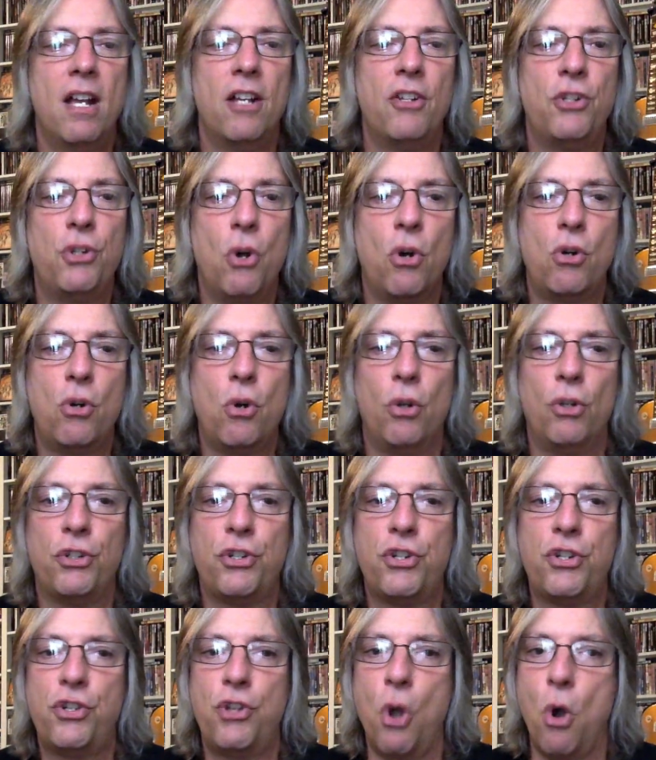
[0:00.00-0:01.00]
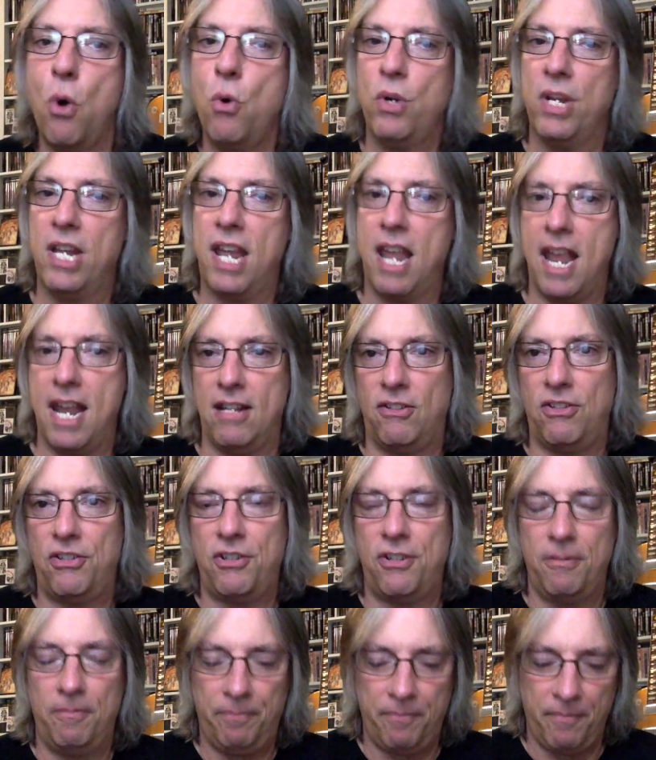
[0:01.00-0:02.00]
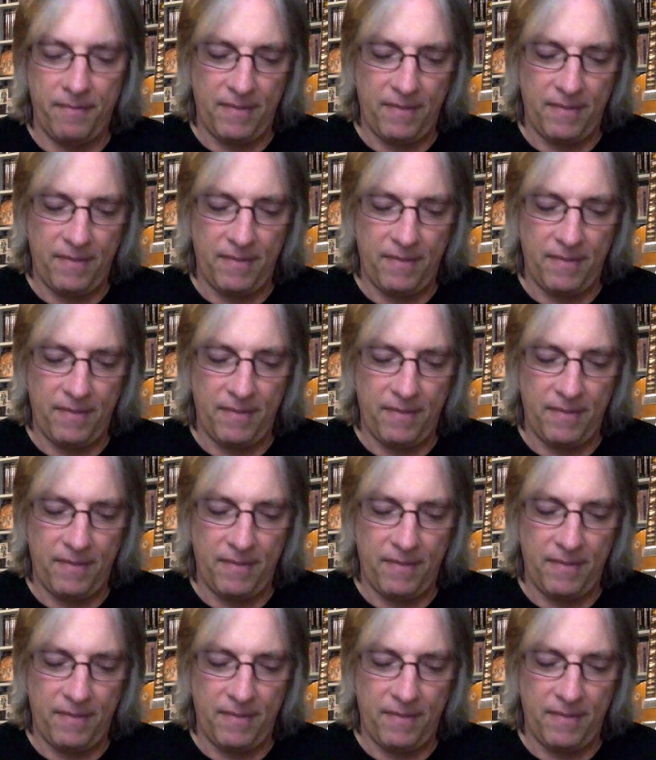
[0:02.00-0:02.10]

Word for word: A song called Stone Gates.